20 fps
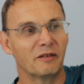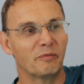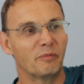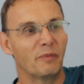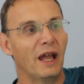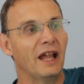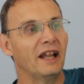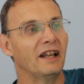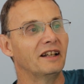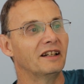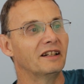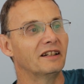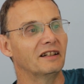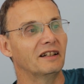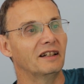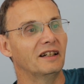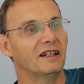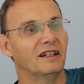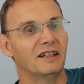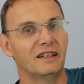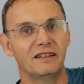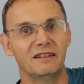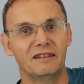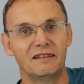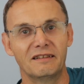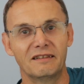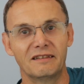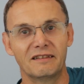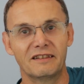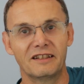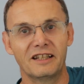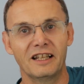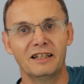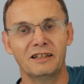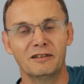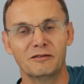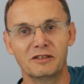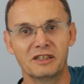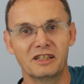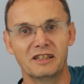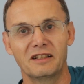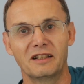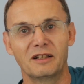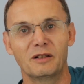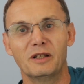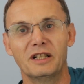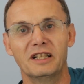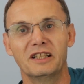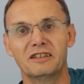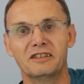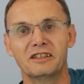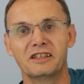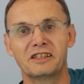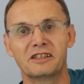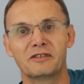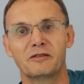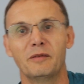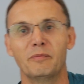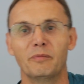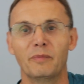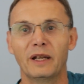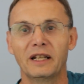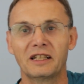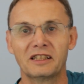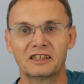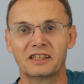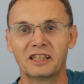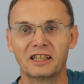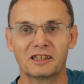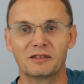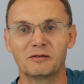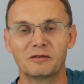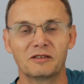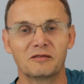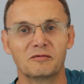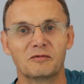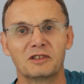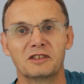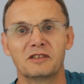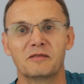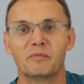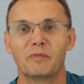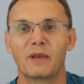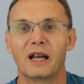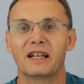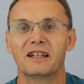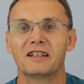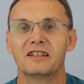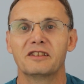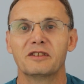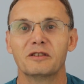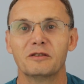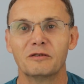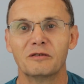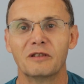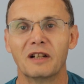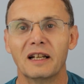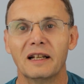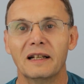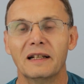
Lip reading: a bend, and then there was quite a nice swim. Peg 6 wasn't bad at all.